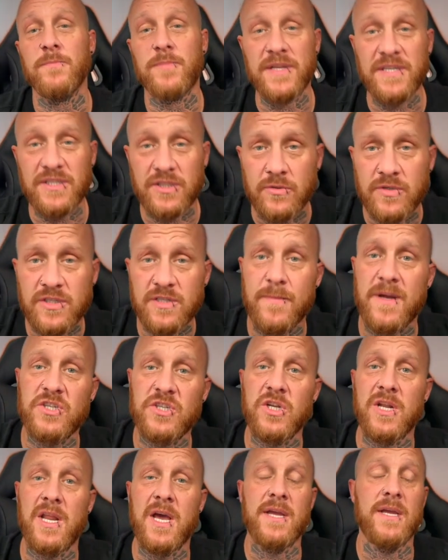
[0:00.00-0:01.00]
Please do
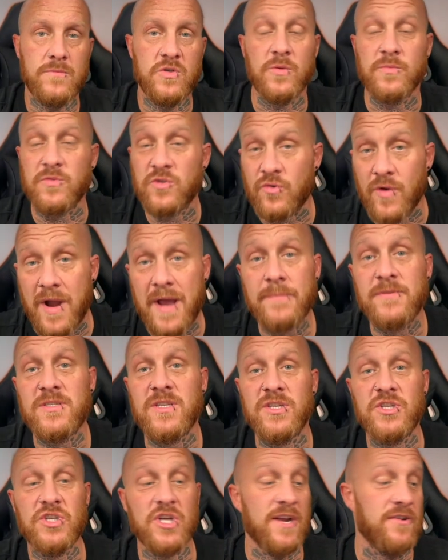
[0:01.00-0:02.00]
smash a like, subscribe to
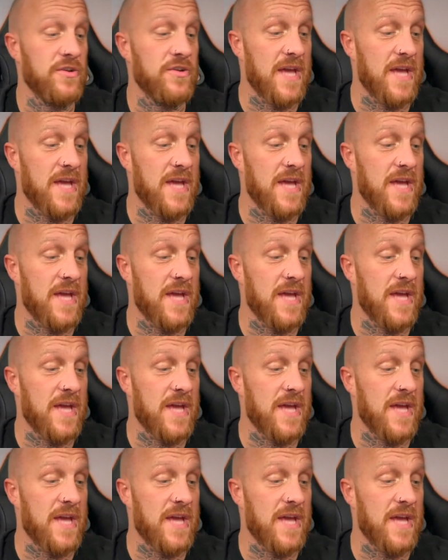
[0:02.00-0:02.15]
the channel,